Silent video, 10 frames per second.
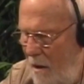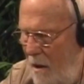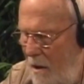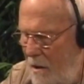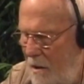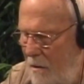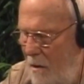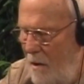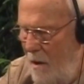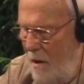His
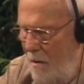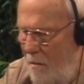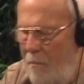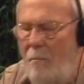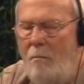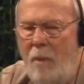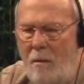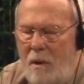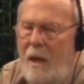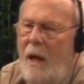
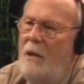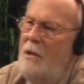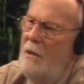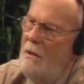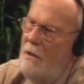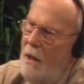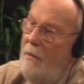publications,